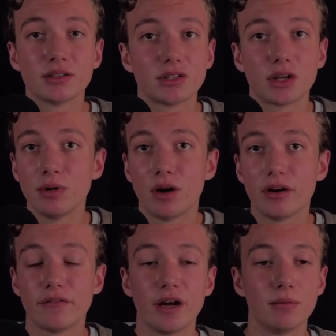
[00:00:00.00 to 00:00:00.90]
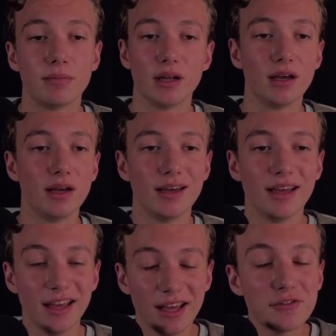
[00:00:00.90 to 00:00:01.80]
It's going to be hard to find. But
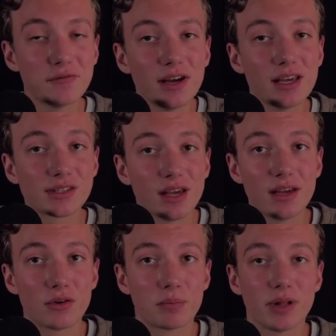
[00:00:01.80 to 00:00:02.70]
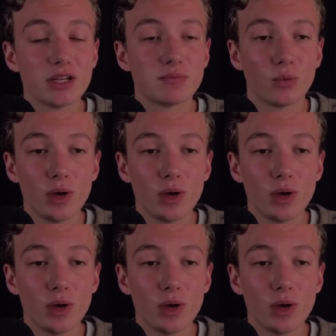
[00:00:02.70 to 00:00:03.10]
if the Vikings can get a replacement,